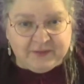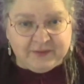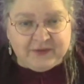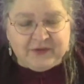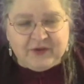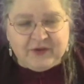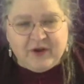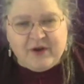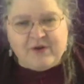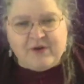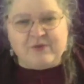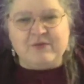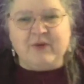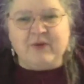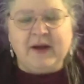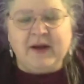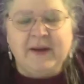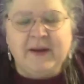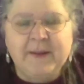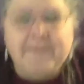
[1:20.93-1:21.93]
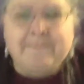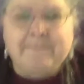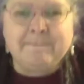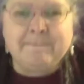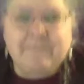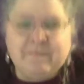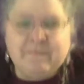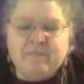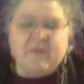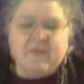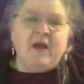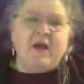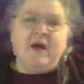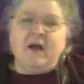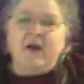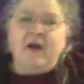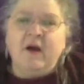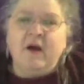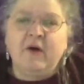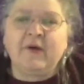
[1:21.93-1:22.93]
So,
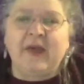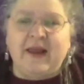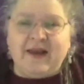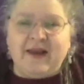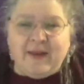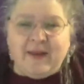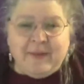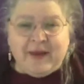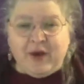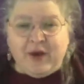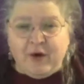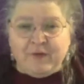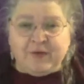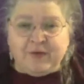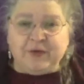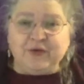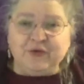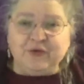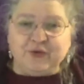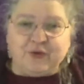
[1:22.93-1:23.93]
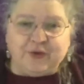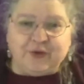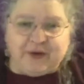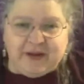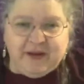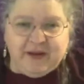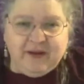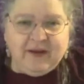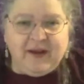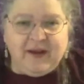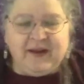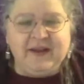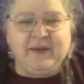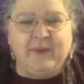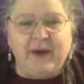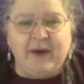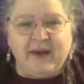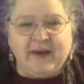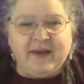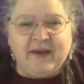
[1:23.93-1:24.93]
okay, let me go for the story
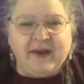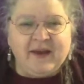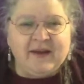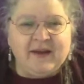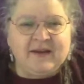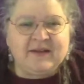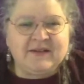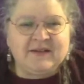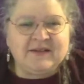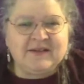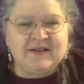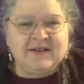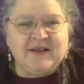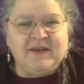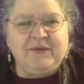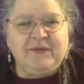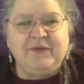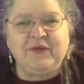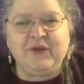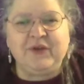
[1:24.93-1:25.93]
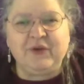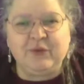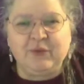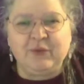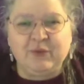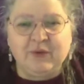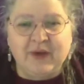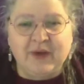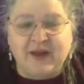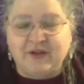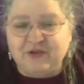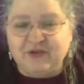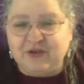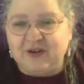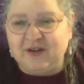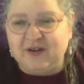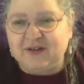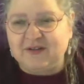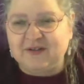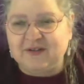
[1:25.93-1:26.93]
anyway. And if you catch
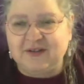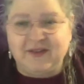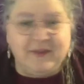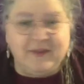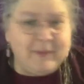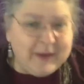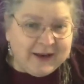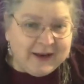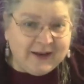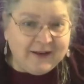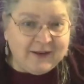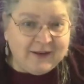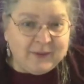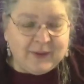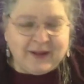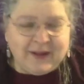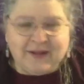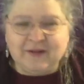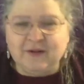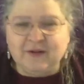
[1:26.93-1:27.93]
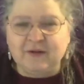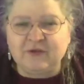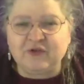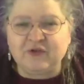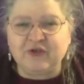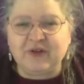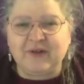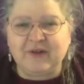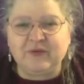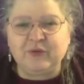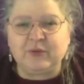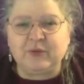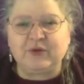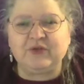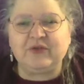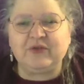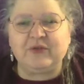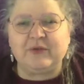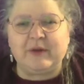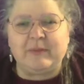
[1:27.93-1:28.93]
it in the middle, well, you'll just have to
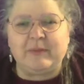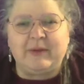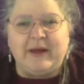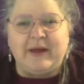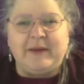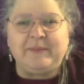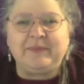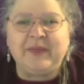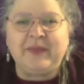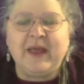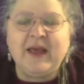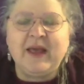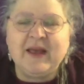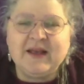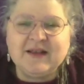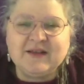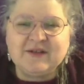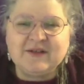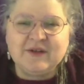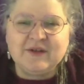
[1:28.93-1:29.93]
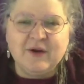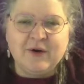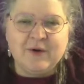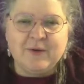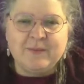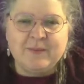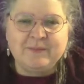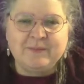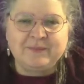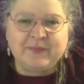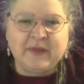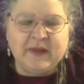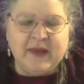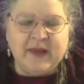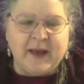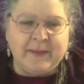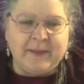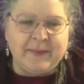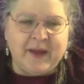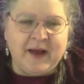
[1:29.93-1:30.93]
watch the replay. So,
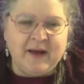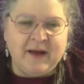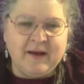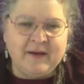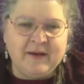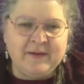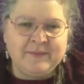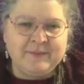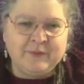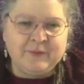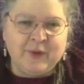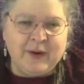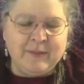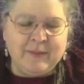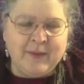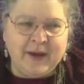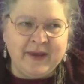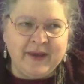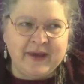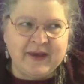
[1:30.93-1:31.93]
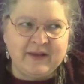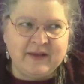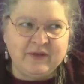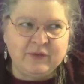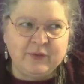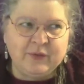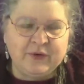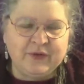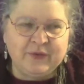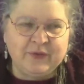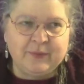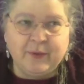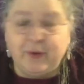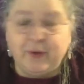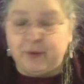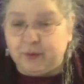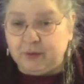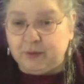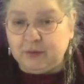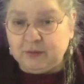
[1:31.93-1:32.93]
yeah, when my kids were
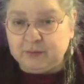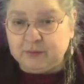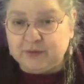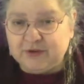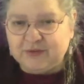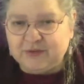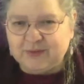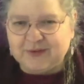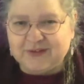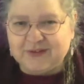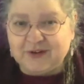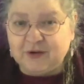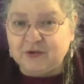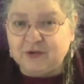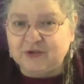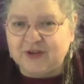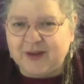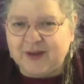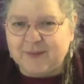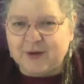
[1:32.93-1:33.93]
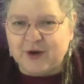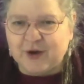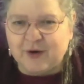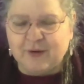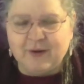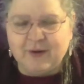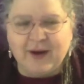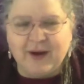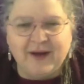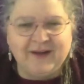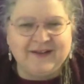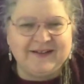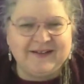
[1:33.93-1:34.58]
small, which was a long time ago,